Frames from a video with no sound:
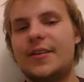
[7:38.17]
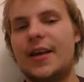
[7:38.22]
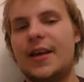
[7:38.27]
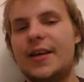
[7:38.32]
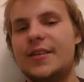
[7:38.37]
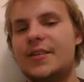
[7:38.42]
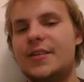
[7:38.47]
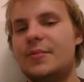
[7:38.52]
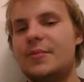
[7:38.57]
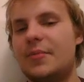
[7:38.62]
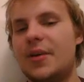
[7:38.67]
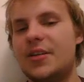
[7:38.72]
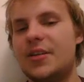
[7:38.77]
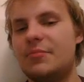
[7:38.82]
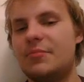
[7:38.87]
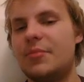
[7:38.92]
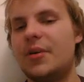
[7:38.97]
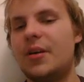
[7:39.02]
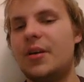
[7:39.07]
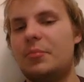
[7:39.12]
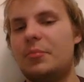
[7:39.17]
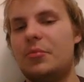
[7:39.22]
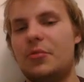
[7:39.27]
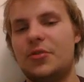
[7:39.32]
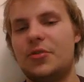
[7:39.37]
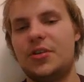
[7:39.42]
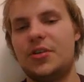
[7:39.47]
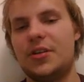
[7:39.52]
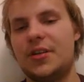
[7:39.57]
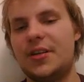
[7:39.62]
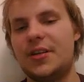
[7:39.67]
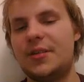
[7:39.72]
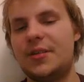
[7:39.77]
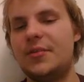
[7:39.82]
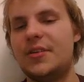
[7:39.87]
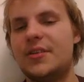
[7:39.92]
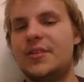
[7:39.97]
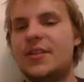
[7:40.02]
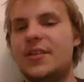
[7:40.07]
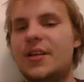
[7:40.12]
has a much bigger portion. That
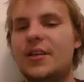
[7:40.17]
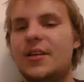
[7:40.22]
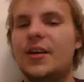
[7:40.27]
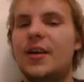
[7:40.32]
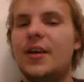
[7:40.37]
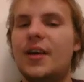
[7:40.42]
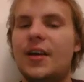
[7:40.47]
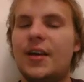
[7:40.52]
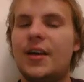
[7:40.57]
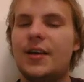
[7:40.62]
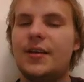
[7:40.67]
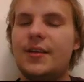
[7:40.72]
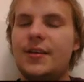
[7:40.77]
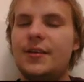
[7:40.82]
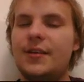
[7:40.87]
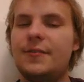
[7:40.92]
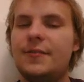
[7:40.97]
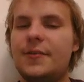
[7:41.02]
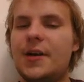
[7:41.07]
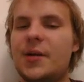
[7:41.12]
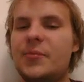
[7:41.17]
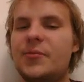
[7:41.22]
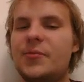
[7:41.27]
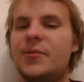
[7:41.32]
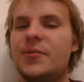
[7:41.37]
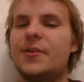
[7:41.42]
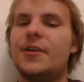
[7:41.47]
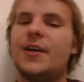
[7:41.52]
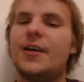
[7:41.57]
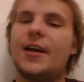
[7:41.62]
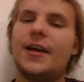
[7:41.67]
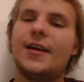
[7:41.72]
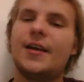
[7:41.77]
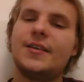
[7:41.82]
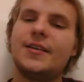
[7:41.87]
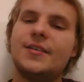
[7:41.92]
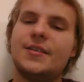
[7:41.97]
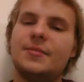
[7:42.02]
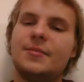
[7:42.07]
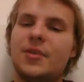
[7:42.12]
means that Yi framework
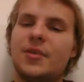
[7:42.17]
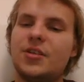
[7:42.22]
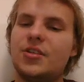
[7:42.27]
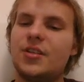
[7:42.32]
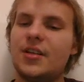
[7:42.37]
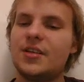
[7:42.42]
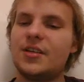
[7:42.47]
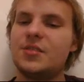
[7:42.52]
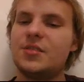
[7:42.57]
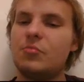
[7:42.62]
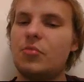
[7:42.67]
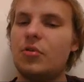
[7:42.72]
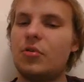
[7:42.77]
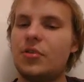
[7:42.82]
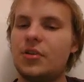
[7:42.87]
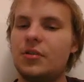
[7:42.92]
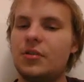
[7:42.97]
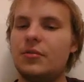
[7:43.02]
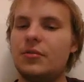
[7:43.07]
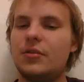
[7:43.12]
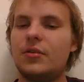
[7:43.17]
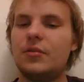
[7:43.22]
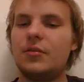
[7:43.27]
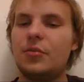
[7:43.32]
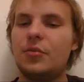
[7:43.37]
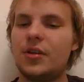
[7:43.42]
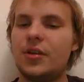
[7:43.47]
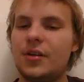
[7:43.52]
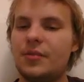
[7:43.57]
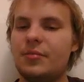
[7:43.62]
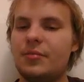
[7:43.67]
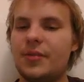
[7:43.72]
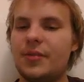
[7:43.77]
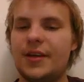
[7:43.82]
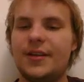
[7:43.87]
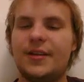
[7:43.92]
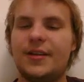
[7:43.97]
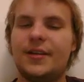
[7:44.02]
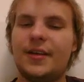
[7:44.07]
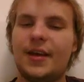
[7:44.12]
has much less
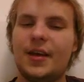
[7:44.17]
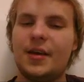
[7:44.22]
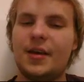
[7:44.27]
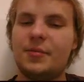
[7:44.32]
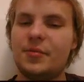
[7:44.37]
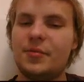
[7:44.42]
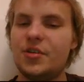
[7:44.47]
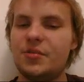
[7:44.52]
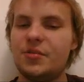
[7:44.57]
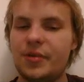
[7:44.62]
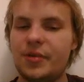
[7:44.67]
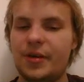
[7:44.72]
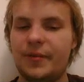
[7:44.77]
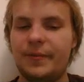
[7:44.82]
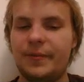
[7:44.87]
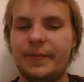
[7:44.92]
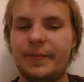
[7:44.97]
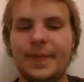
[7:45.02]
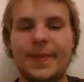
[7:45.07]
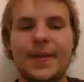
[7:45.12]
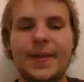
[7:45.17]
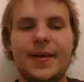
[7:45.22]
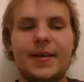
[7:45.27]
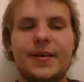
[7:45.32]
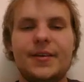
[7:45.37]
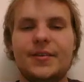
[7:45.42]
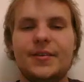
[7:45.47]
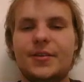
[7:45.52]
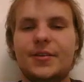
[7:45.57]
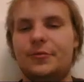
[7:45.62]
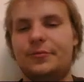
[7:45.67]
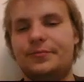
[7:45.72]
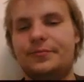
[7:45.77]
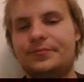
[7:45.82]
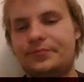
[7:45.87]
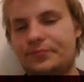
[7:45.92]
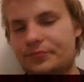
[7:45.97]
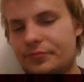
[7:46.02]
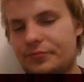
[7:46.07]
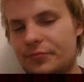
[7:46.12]
boilerplate than CakePHP. So
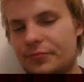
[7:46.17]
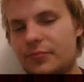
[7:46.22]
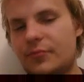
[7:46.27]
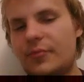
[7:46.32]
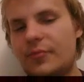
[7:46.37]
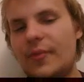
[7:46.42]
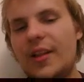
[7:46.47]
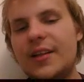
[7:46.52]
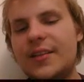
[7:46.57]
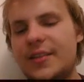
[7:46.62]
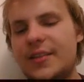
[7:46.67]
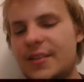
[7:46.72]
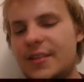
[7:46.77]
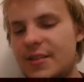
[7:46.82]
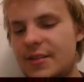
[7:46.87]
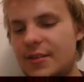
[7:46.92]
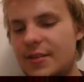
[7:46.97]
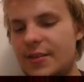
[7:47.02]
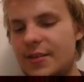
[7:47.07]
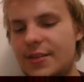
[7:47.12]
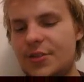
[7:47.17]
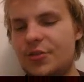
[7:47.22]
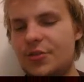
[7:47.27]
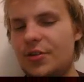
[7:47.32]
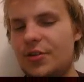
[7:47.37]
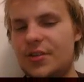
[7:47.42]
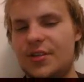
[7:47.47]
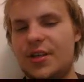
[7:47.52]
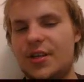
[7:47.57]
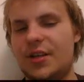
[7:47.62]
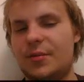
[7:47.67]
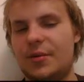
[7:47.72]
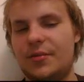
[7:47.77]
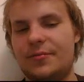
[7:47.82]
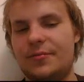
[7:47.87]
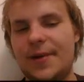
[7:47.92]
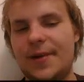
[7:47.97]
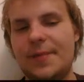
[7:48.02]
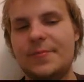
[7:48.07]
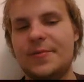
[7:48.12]
this talk is not about
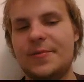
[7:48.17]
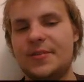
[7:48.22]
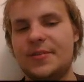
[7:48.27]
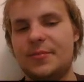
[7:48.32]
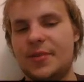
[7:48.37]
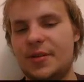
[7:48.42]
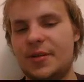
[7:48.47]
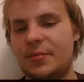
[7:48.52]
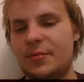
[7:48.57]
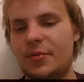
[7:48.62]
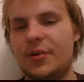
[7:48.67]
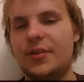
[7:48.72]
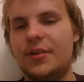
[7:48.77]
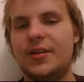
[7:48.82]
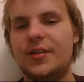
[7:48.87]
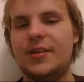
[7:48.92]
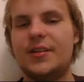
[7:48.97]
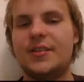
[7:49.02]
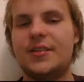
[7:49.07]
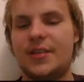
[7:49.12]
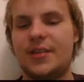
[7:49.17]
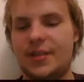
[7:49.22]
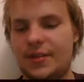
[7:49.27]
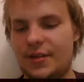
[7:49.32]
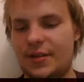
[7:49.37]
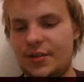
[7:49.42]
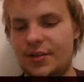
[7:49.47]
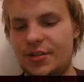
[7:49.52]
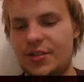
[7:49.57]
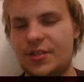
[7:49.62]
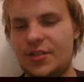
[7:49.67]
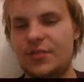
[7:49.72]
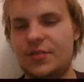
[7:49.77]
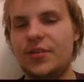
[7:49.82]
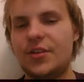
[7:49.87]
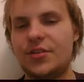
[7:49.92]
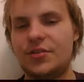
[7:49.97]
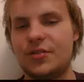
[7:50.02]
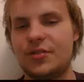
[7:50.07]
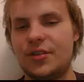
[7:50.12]
frameworks, but the point is that just
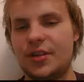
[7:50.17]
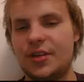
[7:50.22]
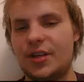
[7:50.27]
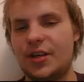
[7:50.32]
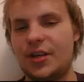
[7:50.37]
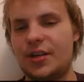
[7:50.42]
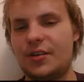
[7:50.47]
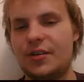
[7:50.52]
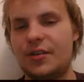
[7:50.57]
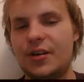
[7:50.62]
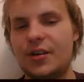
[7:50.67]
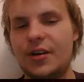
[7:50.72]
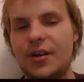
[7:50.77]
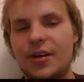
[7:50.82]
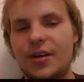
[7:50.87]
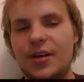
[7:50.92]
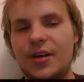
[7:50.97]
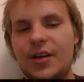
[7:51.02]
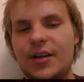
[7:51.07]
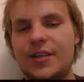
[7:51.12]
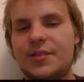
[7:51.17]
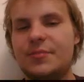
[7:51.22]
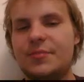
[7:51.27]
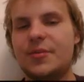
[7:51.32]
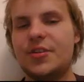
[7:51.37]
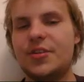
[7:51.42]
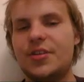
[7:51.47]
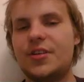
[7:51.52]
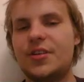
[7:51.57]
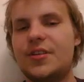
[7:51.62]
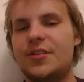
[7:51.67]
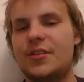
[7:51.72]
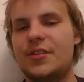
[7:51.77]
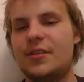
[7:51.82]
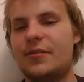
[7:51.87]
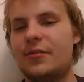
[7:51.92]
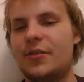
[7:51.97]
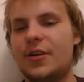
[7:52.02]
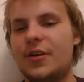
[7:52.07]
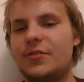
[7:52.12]
visually here, it's much
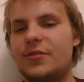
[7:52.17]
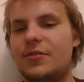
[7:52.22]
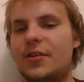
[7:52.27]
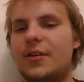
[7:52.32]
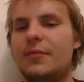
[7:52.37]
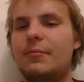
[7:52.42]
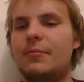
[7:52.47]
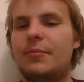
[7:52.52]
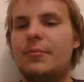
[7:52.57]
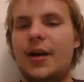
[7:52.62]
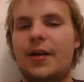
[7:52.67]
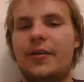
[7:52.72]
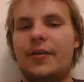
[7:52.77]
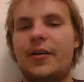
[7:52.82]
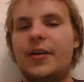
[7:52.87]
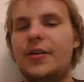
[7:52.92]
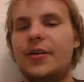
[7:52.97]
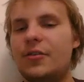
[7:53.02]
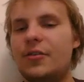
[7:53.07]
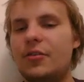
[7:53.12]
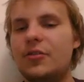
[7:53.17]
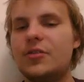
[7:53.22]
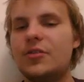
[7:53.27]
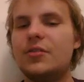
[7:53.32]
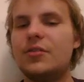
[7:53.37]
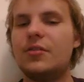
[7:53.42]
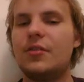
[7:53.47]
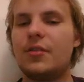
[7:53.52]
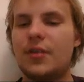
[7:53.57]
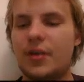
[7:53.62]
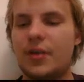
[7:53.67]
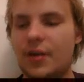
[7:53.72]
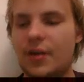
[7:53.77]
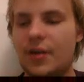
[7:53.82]
easier for us to compare, and it also